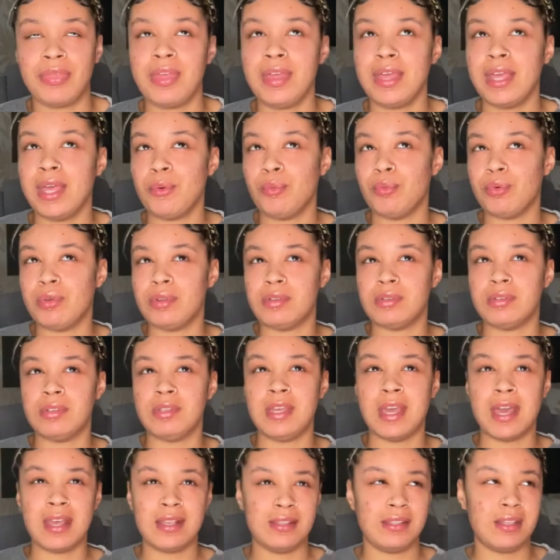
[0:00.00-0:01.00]
I think it was
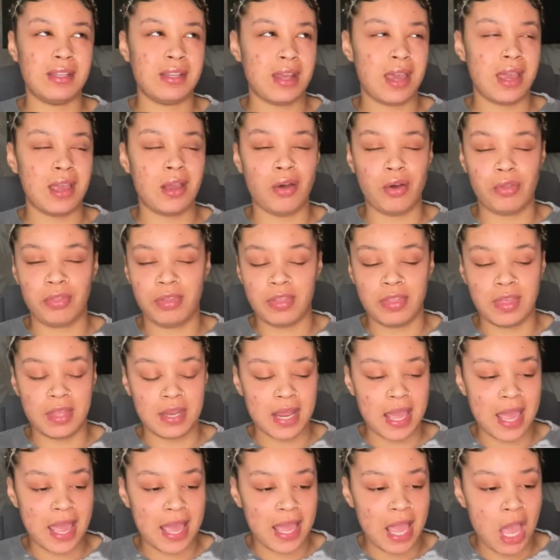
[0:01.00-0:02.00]
yesterday or the
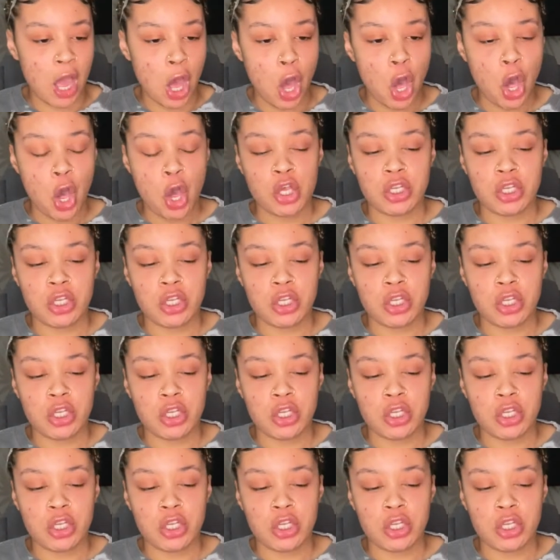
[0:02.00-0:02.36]
other day.